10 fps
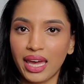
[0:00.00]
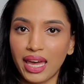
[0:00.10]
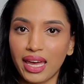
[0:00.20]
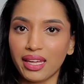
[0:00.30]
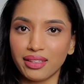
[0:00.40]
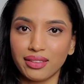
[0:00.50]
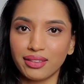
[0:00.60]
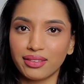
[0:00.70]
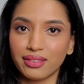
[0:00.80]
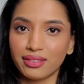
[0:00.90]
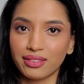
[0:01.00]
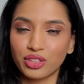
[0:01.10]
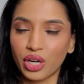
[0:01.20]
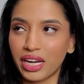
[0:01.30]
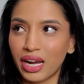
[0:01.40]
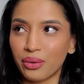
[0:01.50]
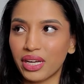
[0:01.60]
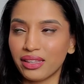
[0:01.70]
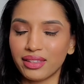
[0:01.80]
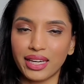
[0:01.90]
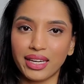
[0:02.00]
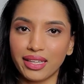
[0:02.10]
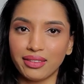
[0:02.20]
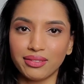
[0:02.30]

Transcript: and try it out, and they,